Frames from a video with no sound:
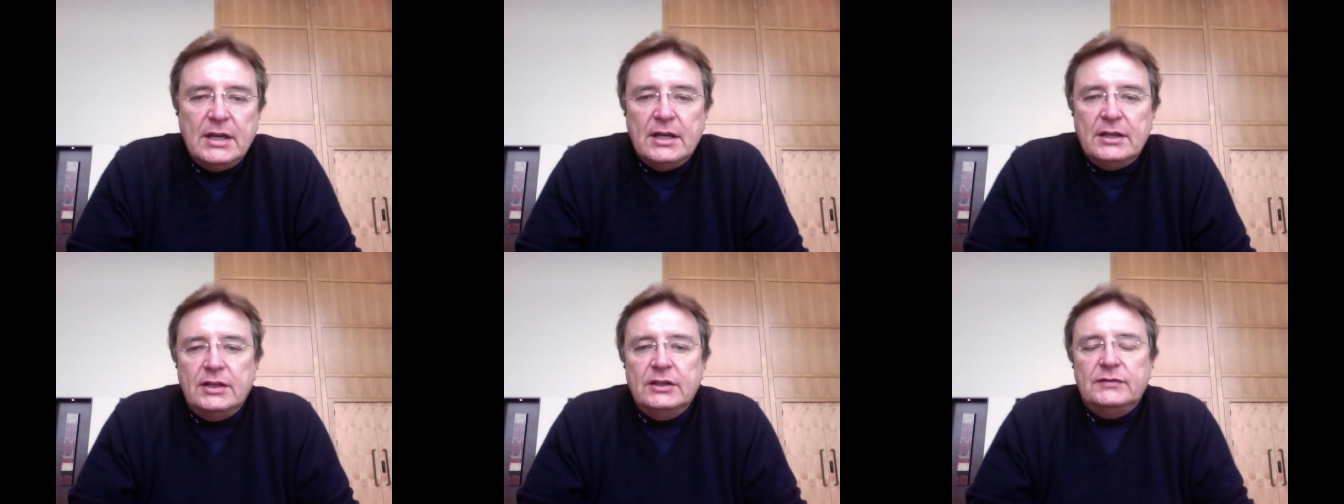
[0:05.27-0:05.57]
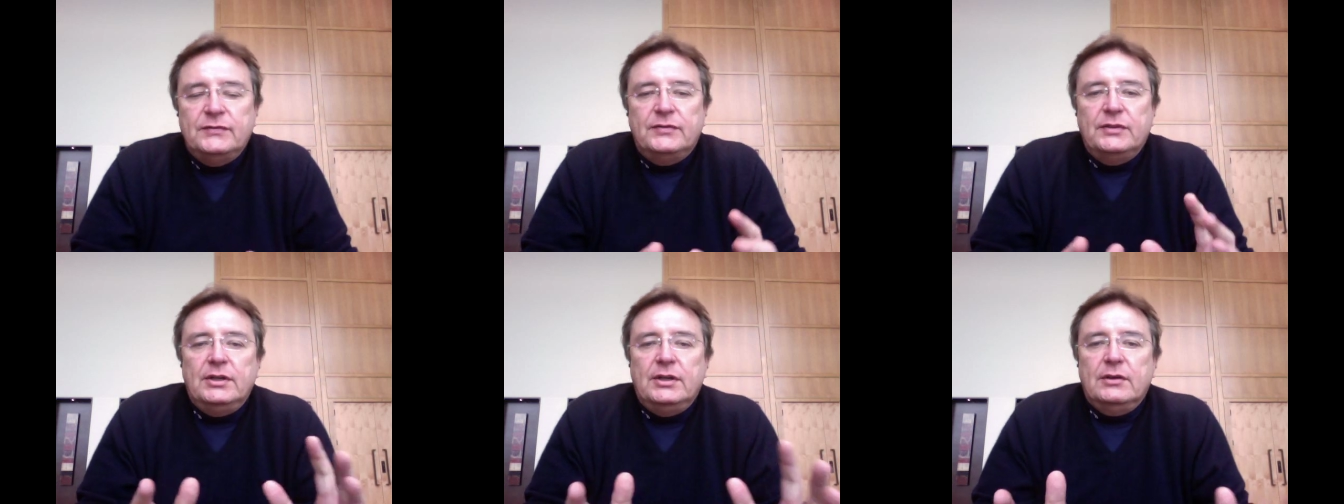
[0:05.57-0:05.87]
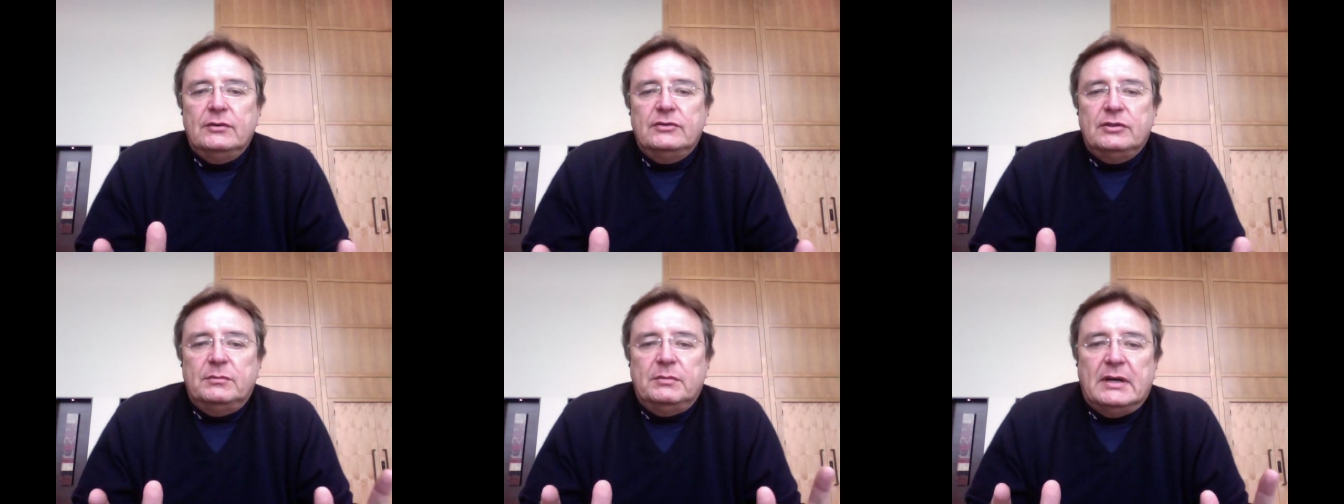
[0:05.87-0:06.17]
This
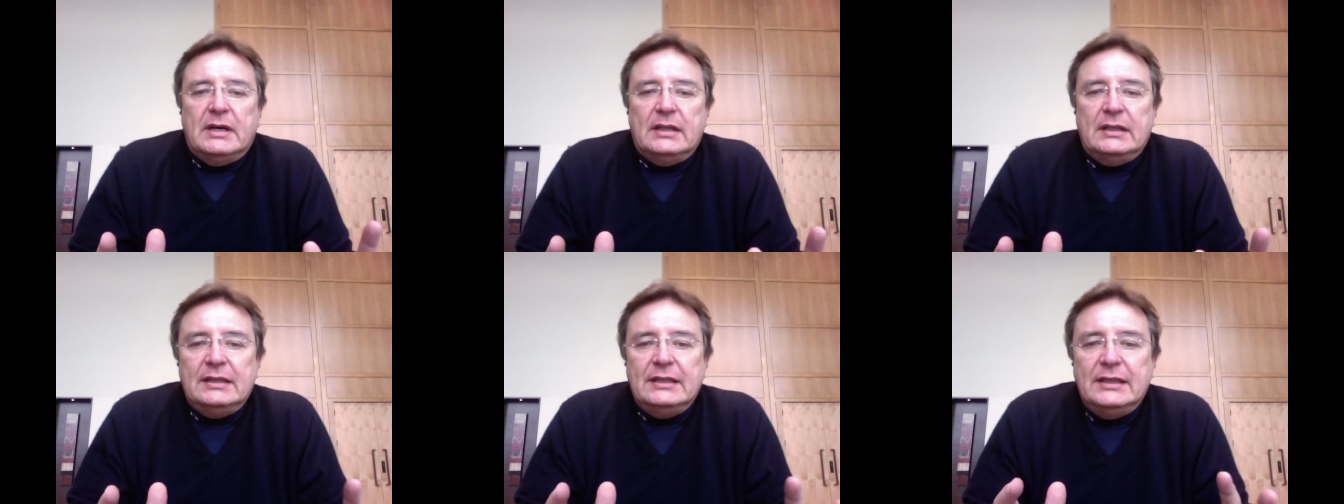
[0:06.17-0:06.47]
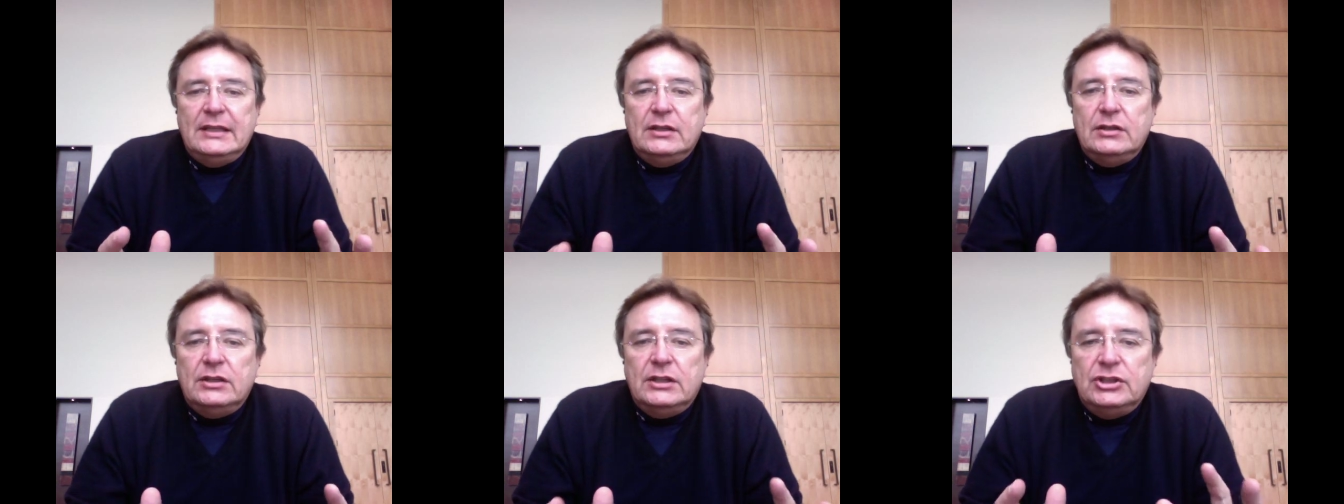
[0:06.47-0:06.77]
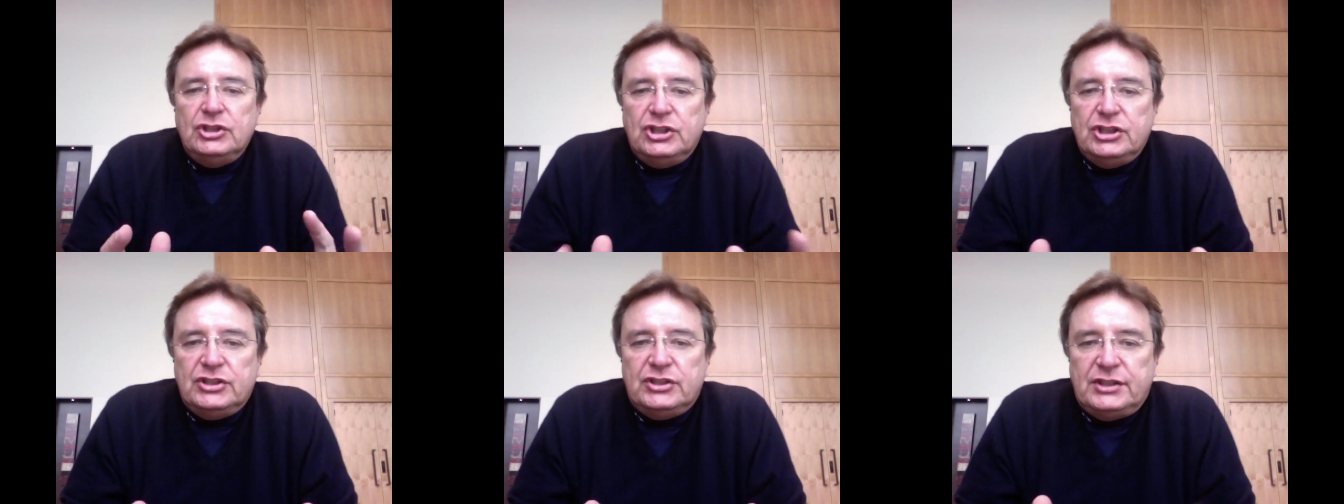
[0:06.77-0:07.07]
video is about legal
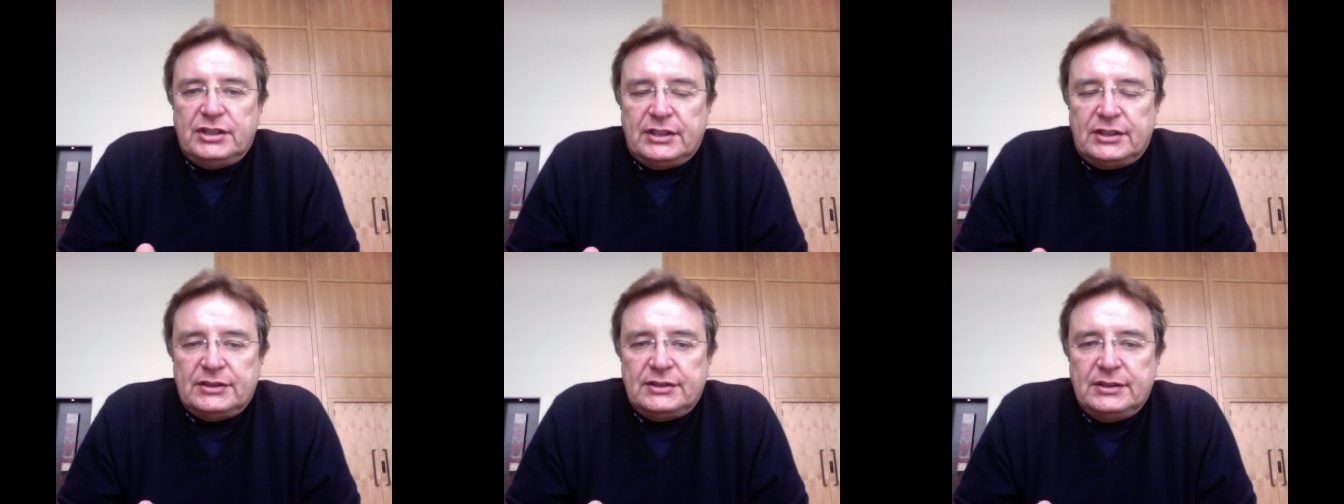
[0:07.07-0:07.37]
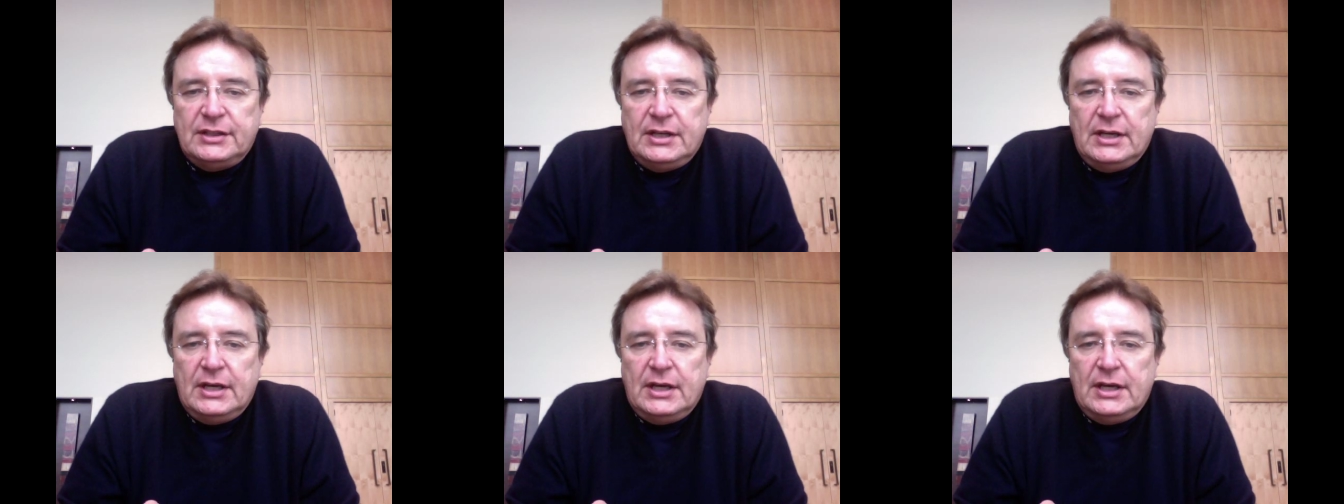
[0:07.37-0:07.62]
logistics,